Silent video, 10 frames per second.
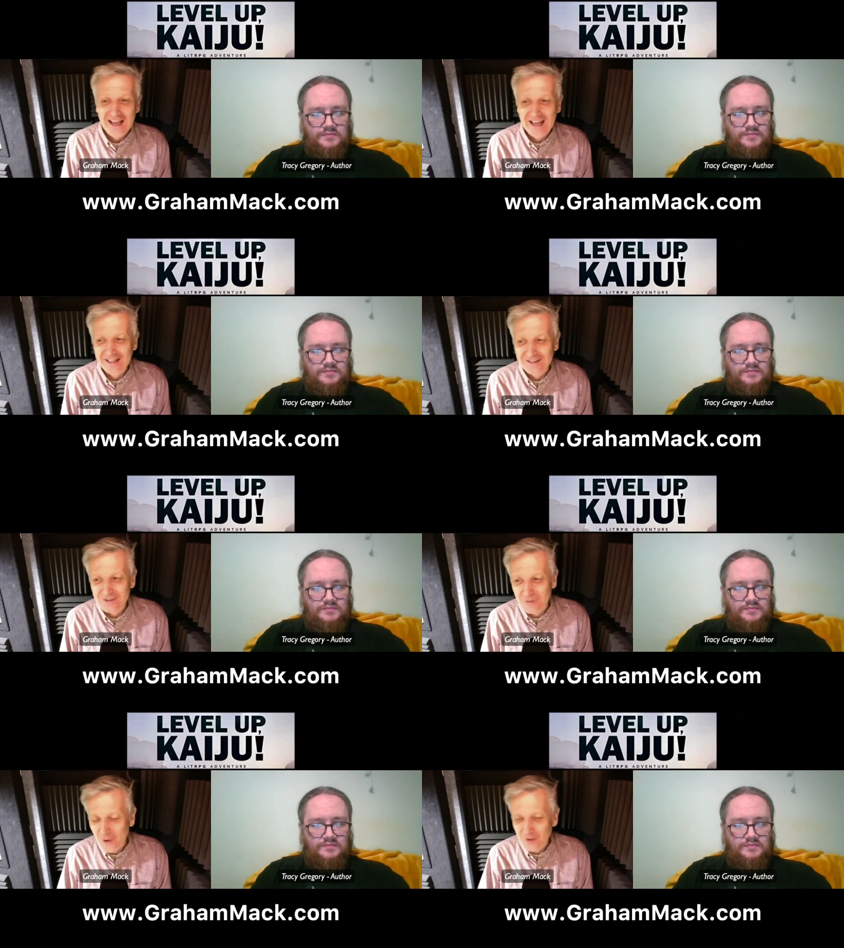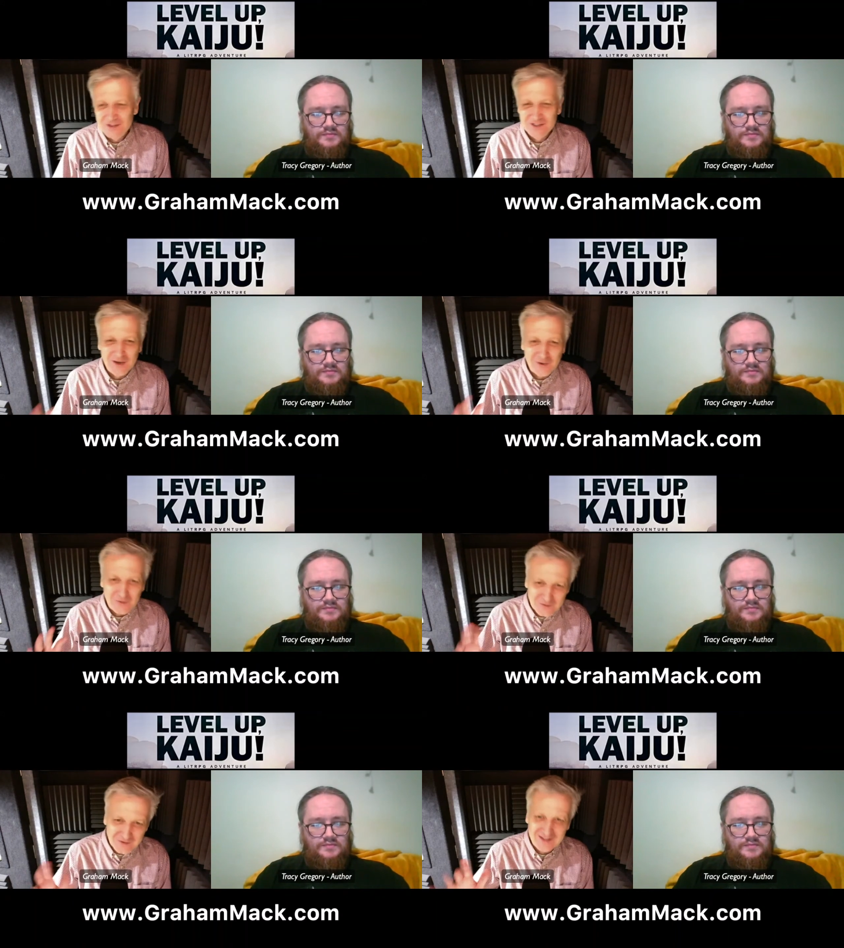Speaker 1: And you
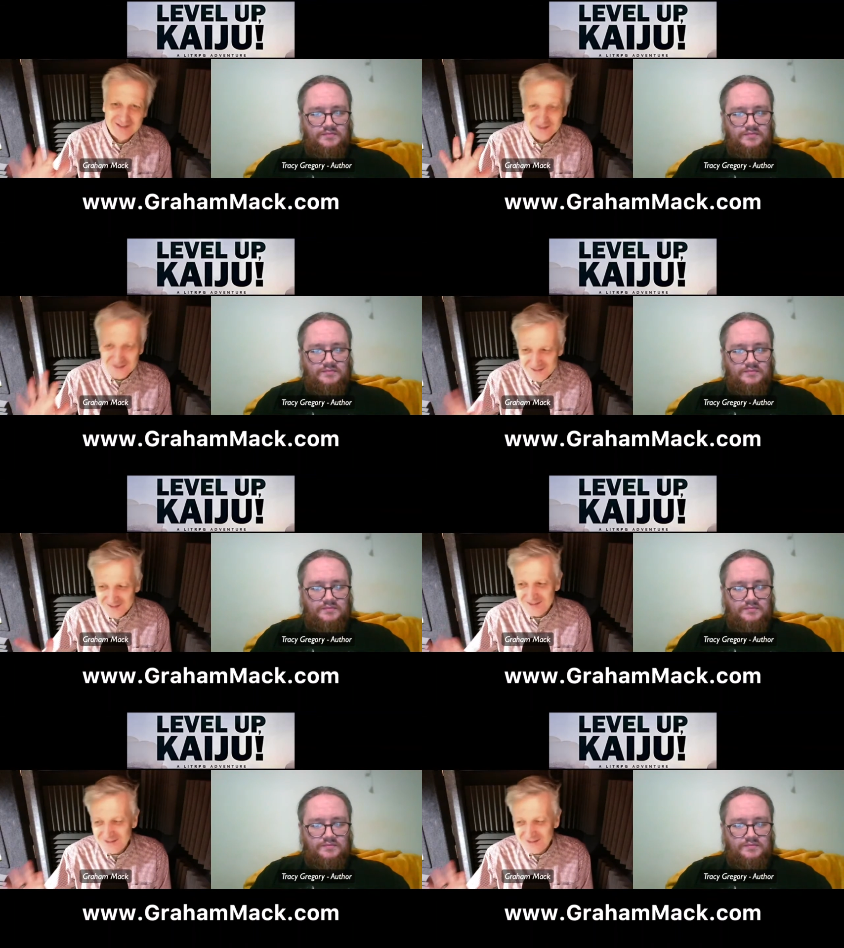also there's there's